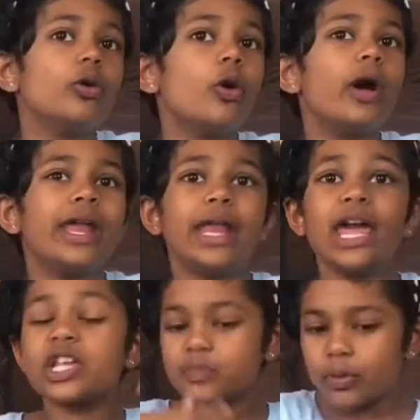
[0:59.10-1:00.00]
and
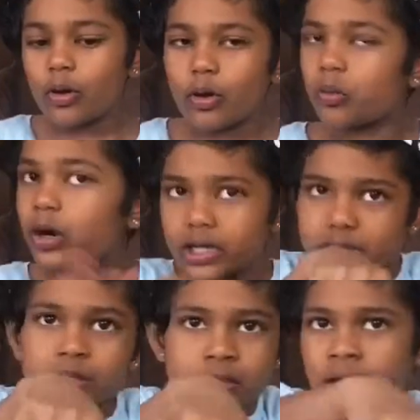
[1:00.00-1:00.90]
explore what is
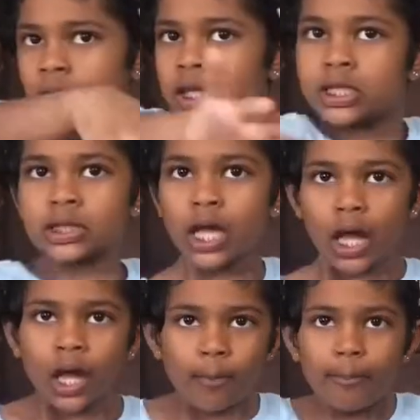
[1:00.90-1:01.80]
inside this
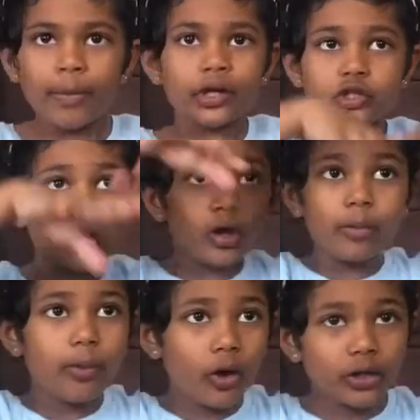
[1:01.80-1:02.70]
magical
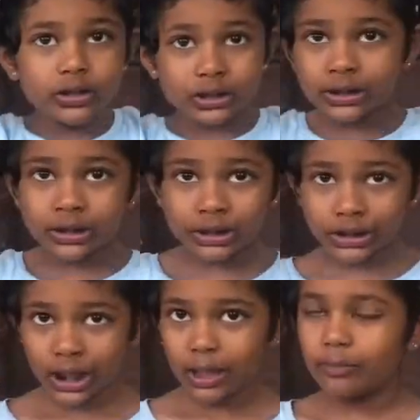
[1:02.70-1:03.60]
box,
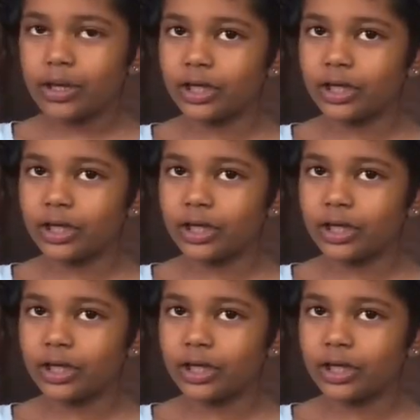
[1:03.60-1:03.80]
because